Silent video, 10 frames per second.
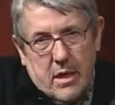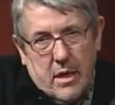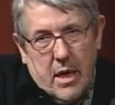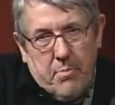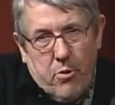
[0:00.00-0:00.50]

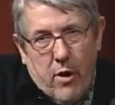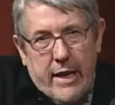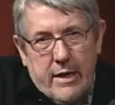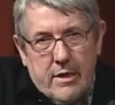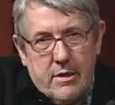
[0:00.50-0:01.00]
a
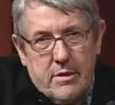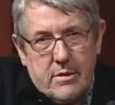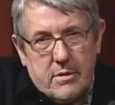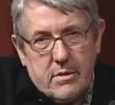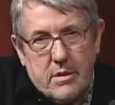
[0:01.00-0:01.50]
poetic,
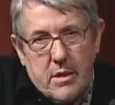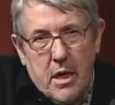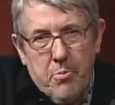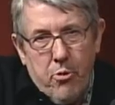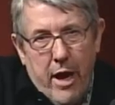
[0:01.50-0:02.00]
a
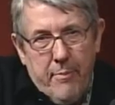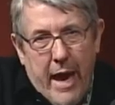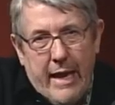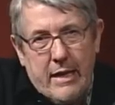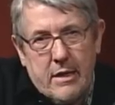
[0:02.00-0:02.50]

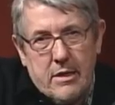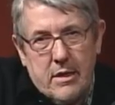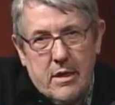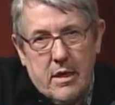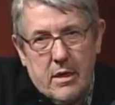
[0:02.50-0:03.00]
pragmatic,
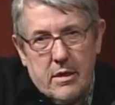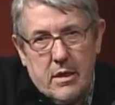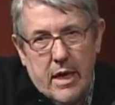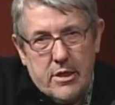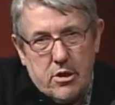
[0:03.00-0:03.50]

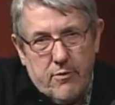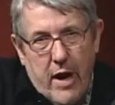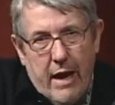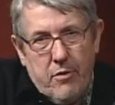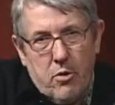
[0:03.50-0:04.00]
a
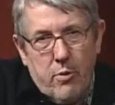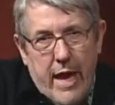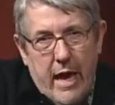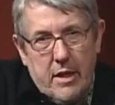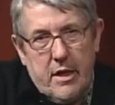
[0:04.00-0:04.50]
survival
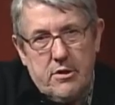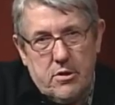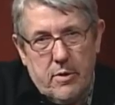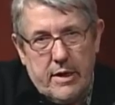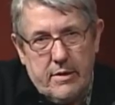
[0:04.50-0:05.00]
reality to it.